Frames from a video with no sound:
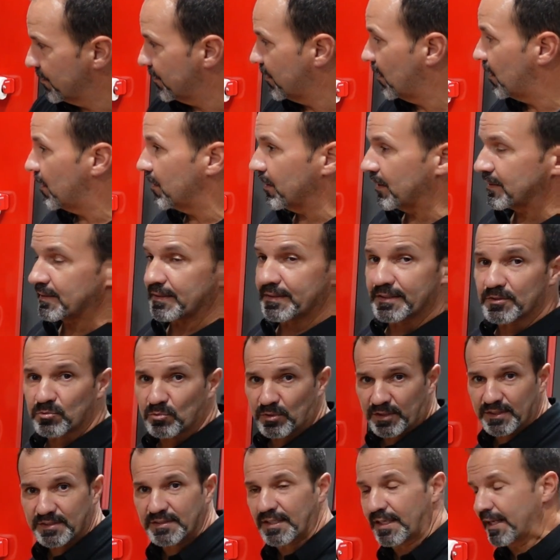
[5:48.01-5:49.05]
Like I said, this one
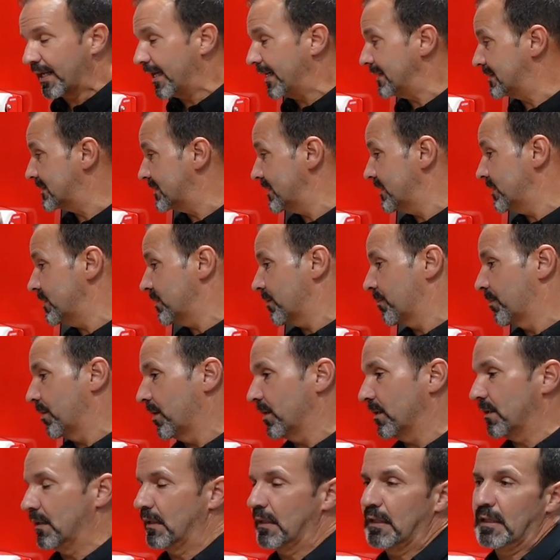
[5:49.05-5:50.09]
is at 18,
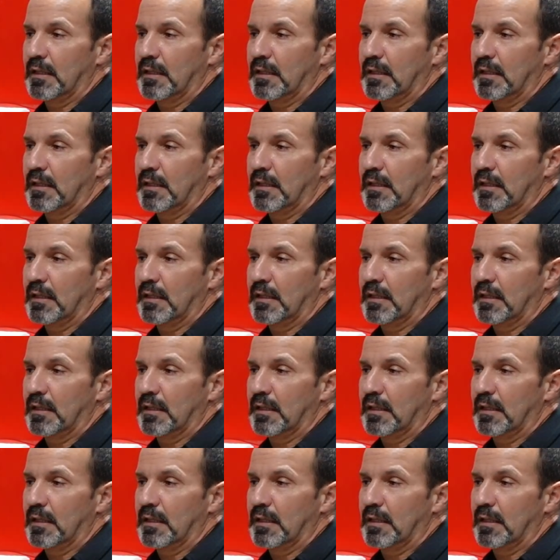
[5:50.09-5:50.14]
but